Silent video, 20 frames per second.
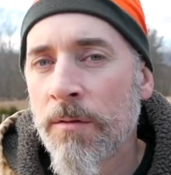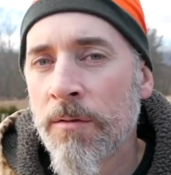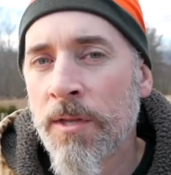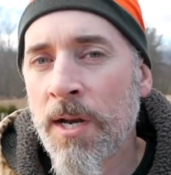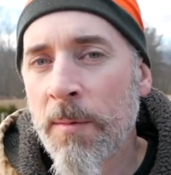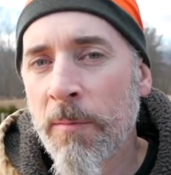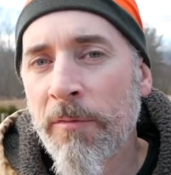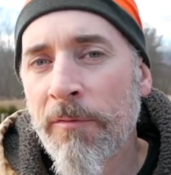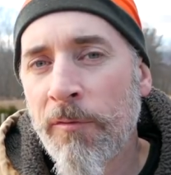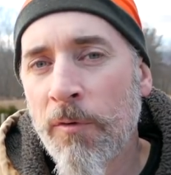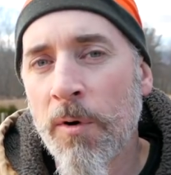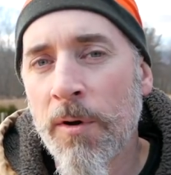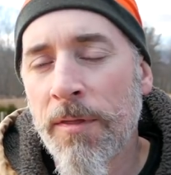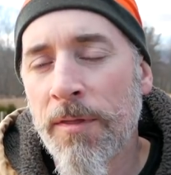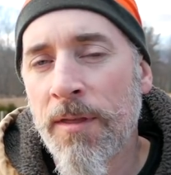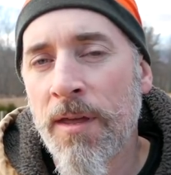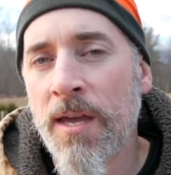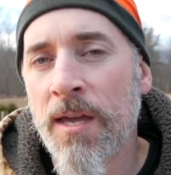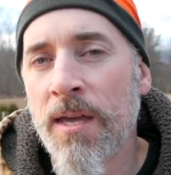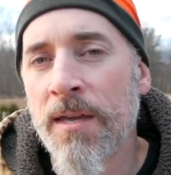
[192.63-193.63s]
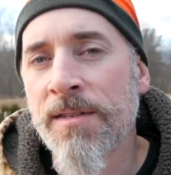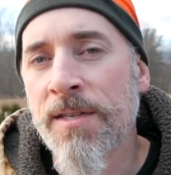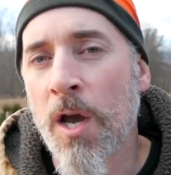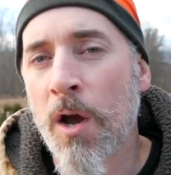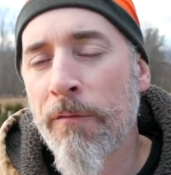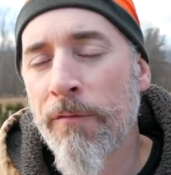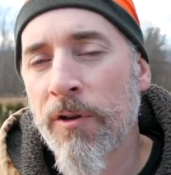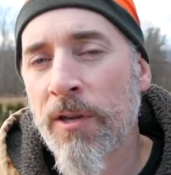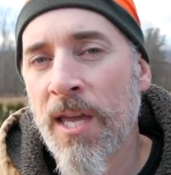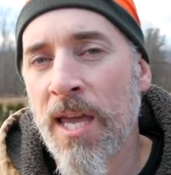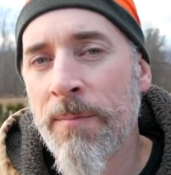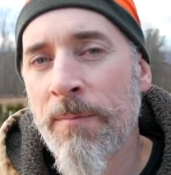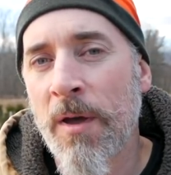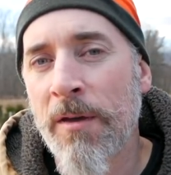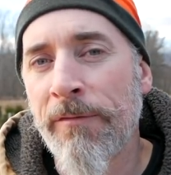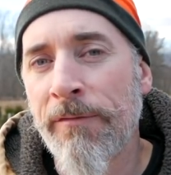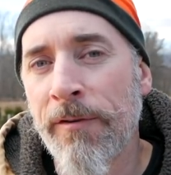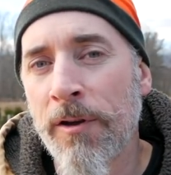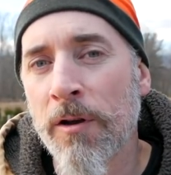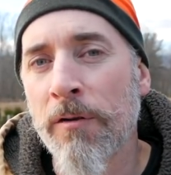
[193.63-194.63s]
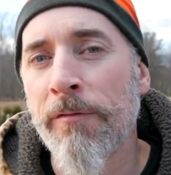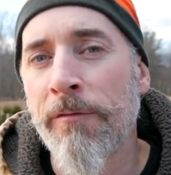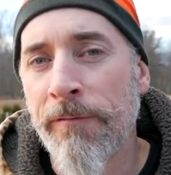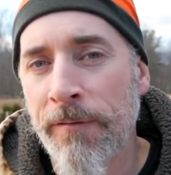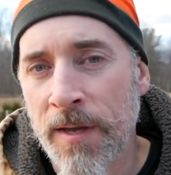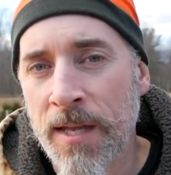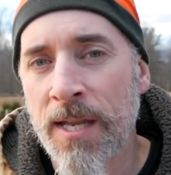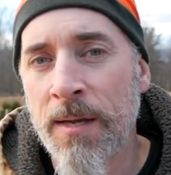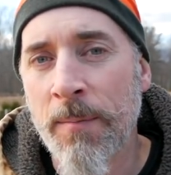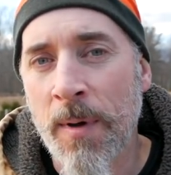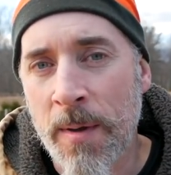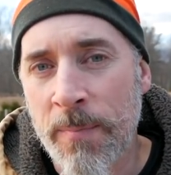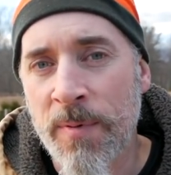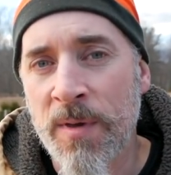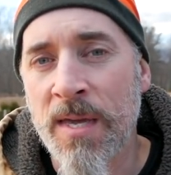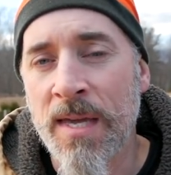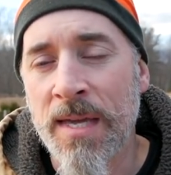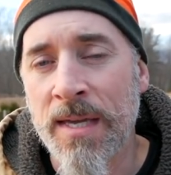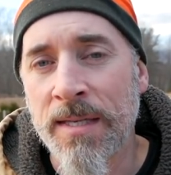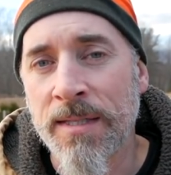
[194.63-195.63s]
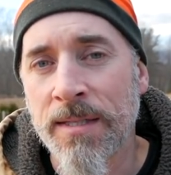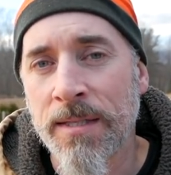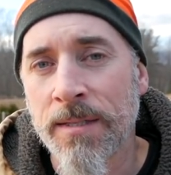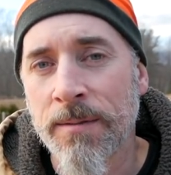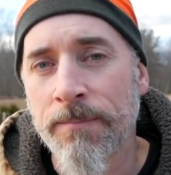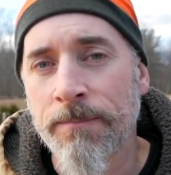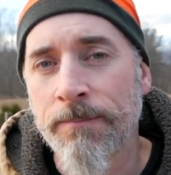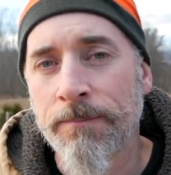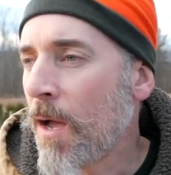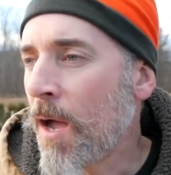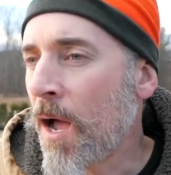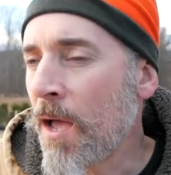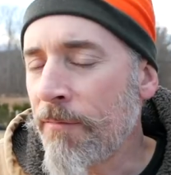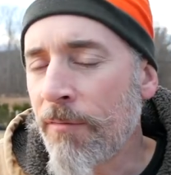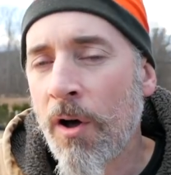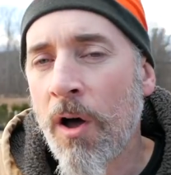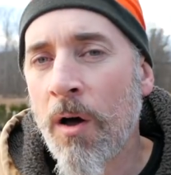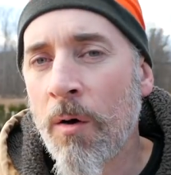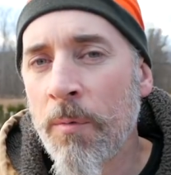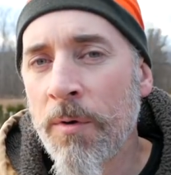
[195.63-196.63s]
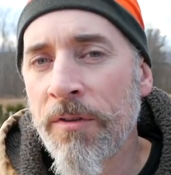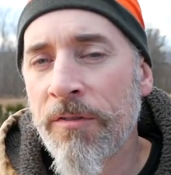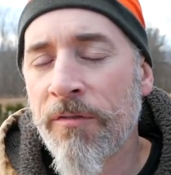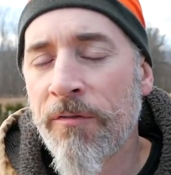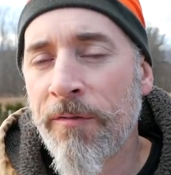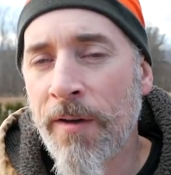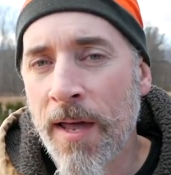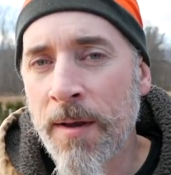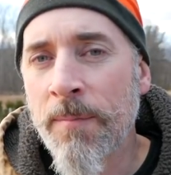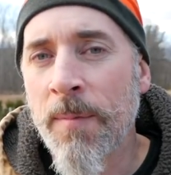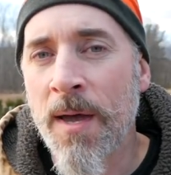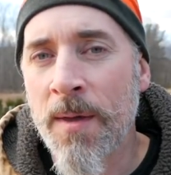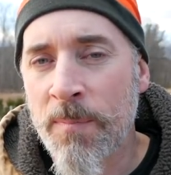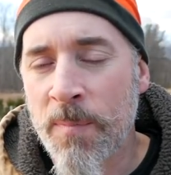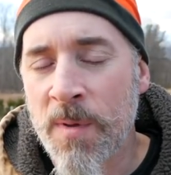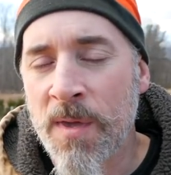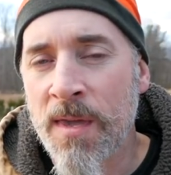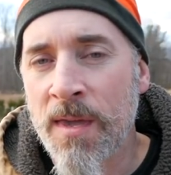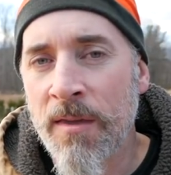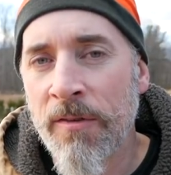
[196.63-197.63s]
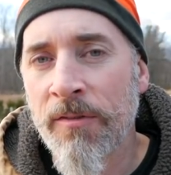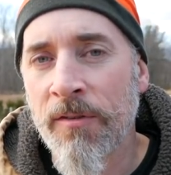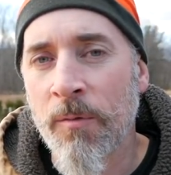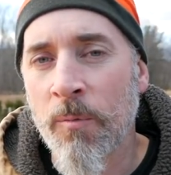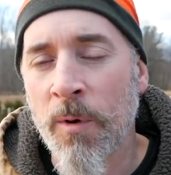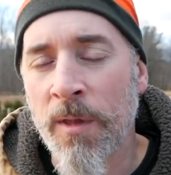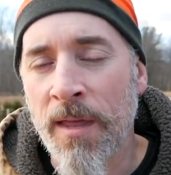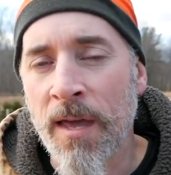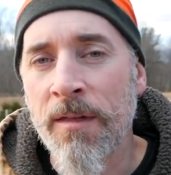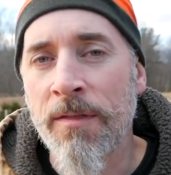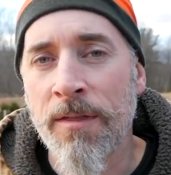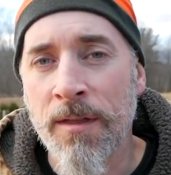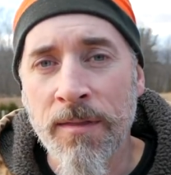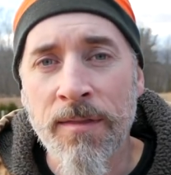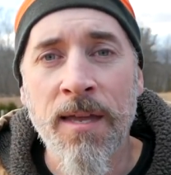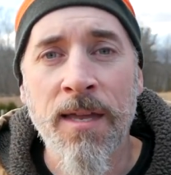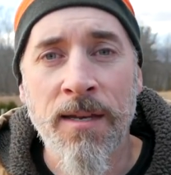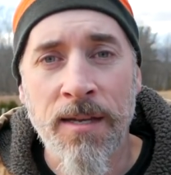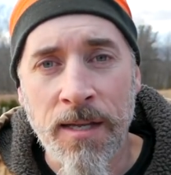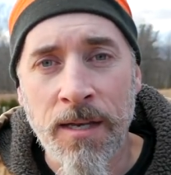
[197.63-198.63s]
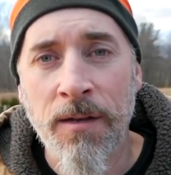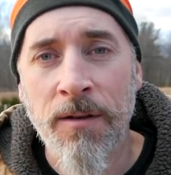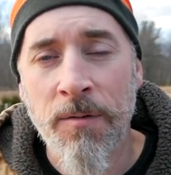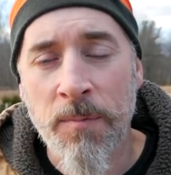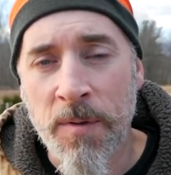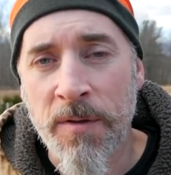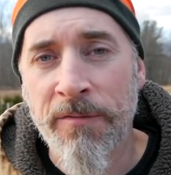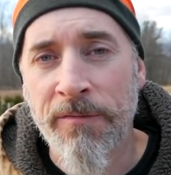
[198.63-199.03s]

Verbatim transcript: The number four thing is I overcame my fear of feeding my bees. I've always fed my bees when I think they needed to be